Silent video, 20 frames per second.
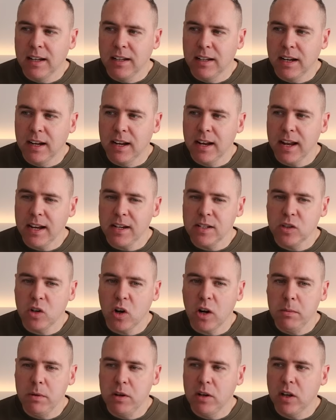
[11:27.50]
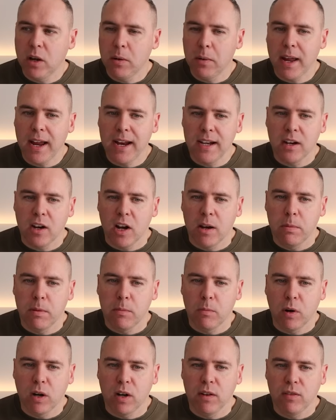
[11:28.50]
Now the next time you go ahead and
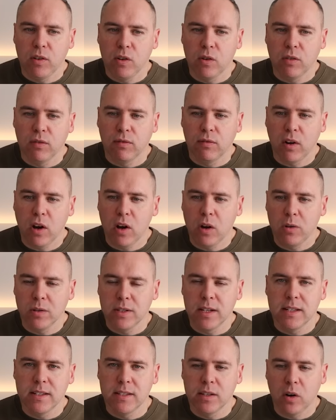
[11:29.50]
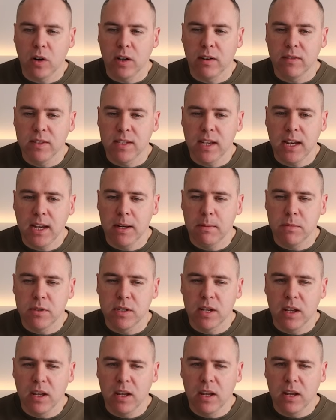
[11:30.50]
open one of your files inside of
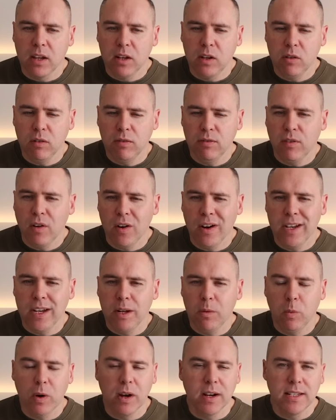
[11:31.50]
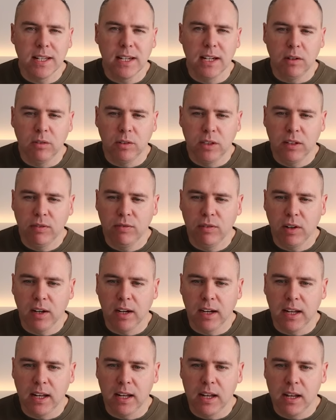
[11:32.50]
Teams, you'll find it works a little
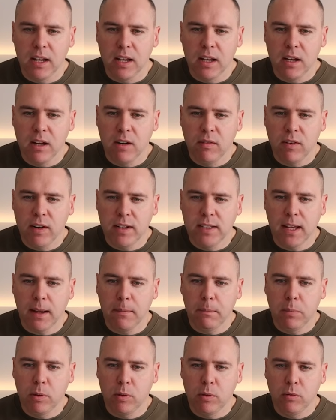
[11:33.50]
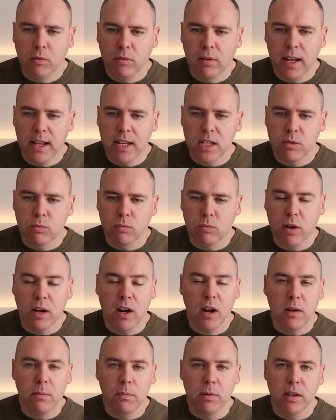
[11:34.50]
differently. For example, let's
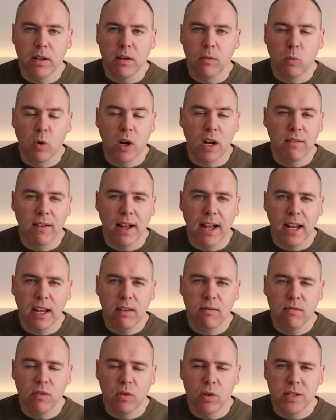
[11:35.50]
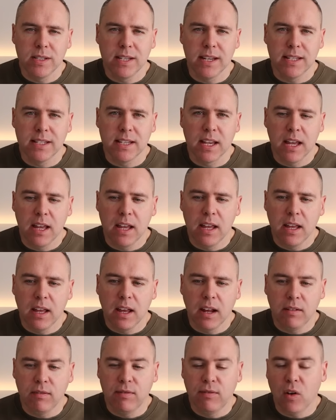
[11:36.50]
reopen one of our invoices
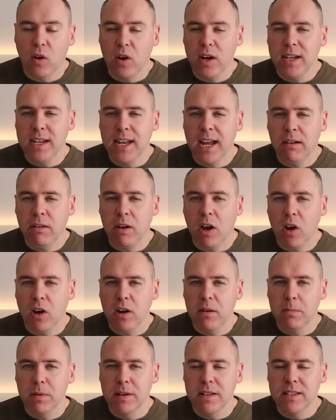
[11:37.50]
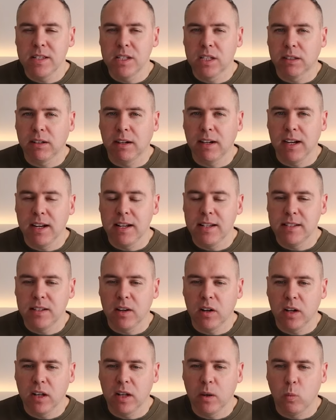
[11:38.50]
and find now it opens directly
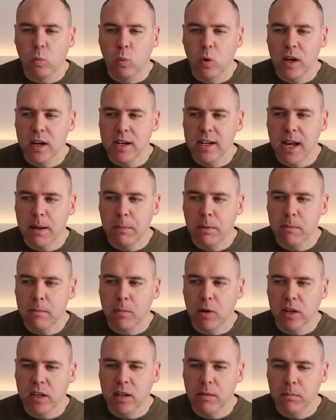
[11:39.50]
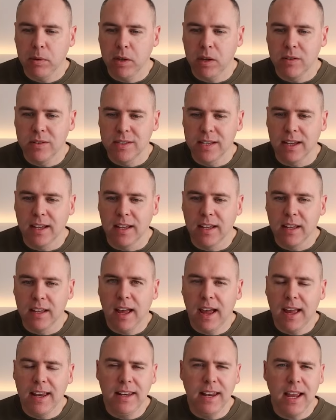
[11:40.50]
inside of the Word app on my computer.
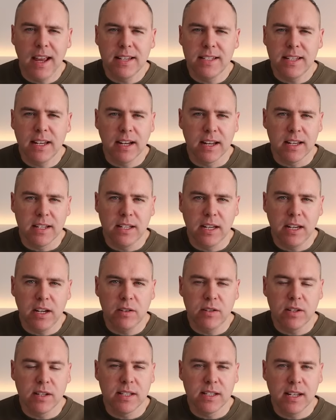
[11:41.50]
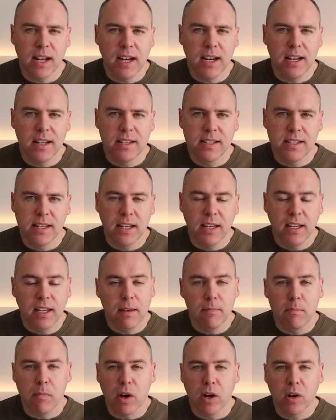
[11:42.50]
And yes, it continues to stay in sync
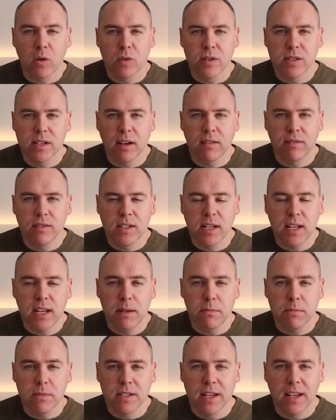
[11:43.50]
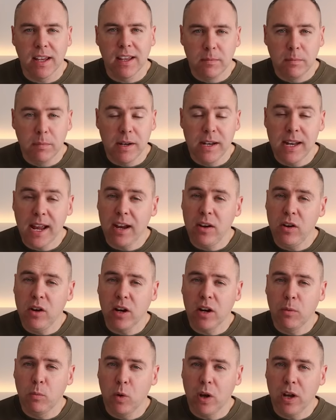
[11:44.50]
in Microsoft Teams, but now you
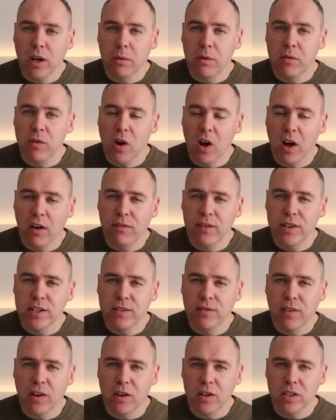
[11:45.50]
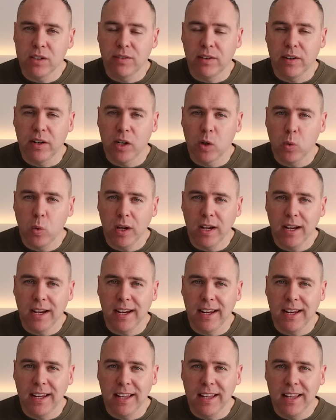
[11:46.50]
can work with your Office files very
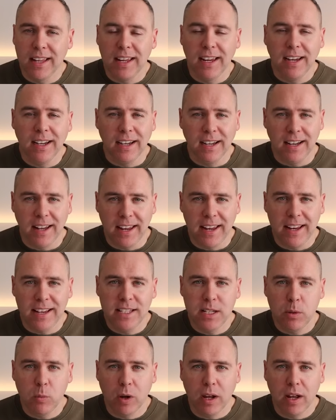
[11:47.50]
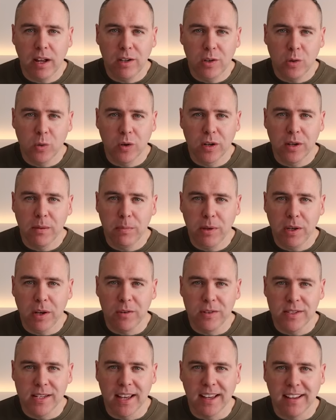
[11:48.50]
quickly in an easy way on your
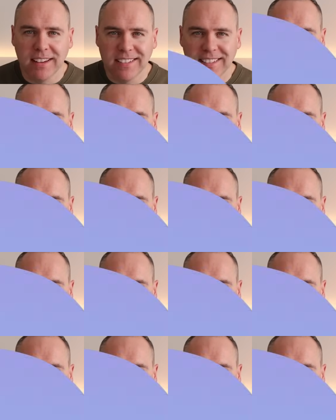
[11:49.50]
computer.